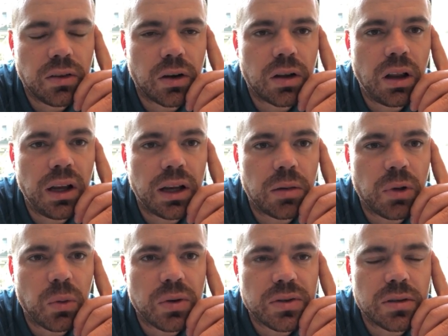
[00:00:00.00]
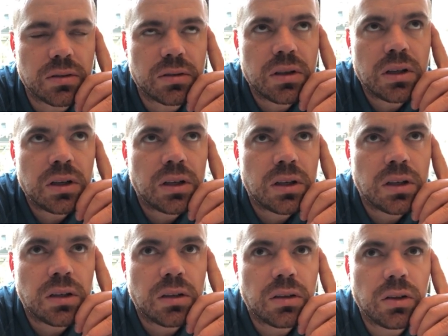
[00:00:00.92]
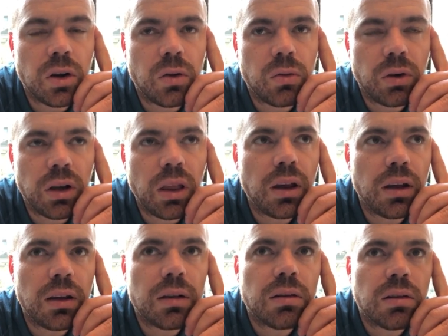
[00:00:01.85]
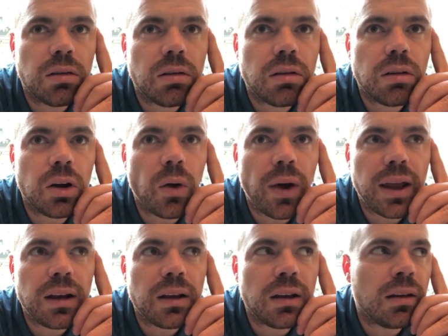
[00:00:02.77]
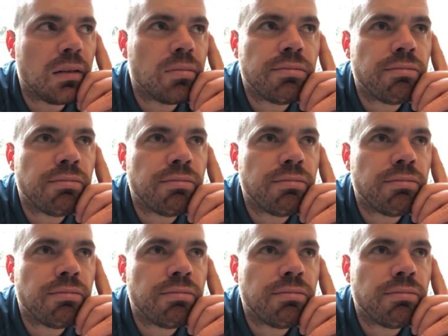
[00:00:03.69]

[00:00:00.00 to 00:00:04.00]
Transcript: claim. There wasn't, you know, really, you know, any